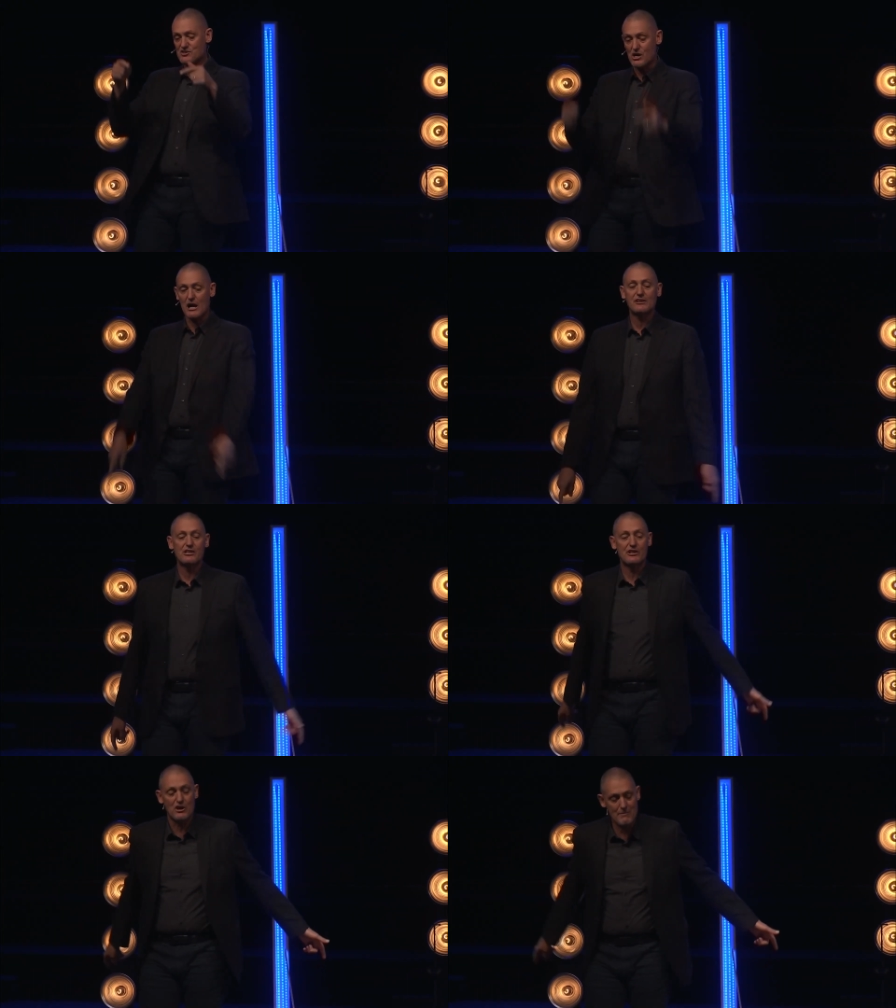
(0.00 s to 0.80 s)
this
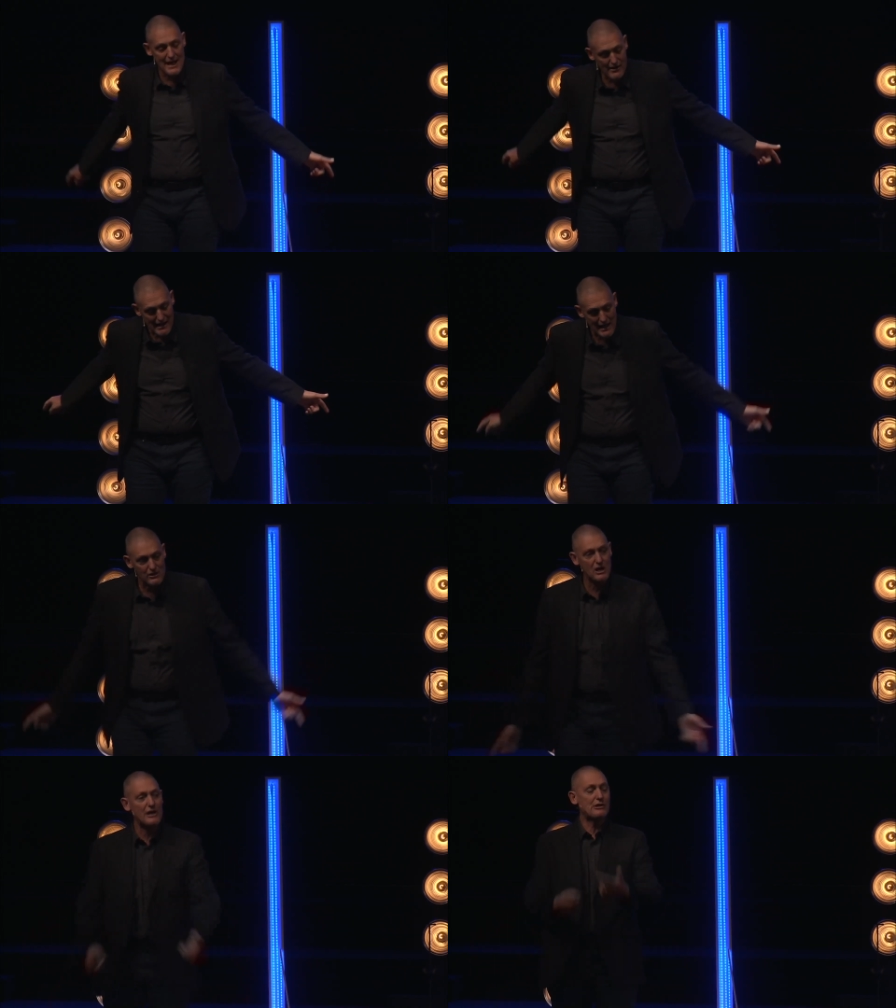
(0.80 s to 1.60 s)
altar, no matter
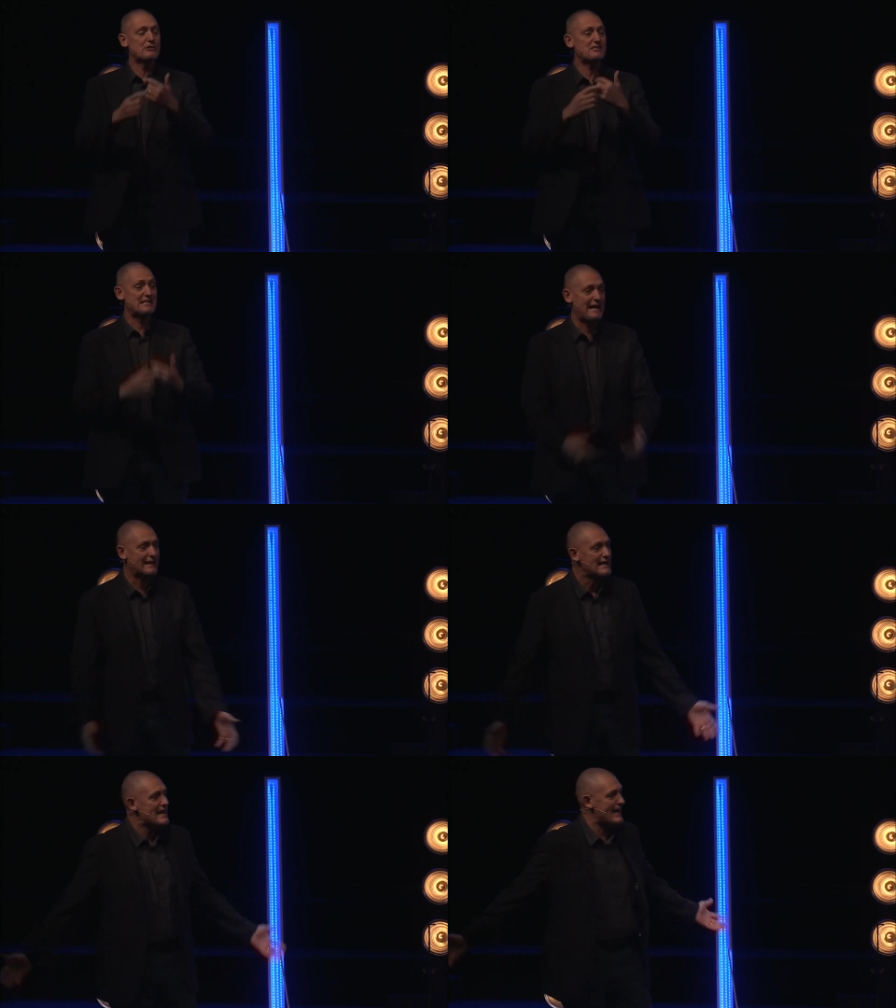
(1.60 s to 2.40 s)
how long you
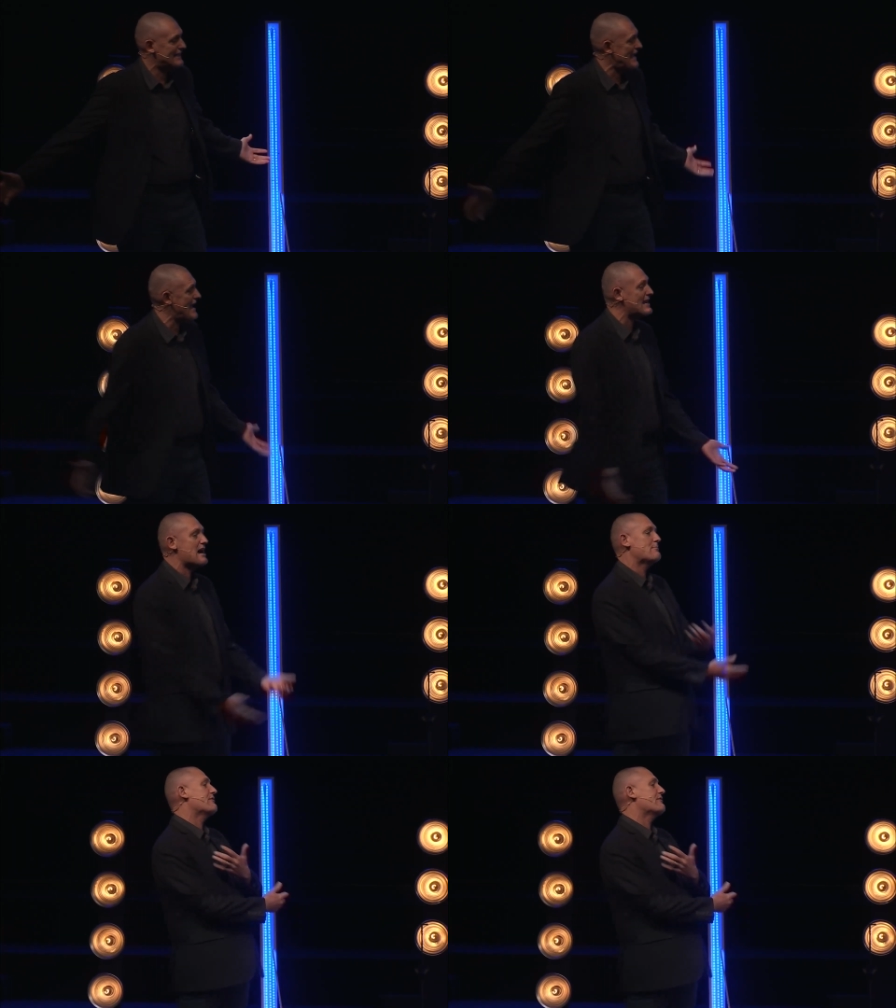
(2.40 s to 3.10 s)
sing. It cannot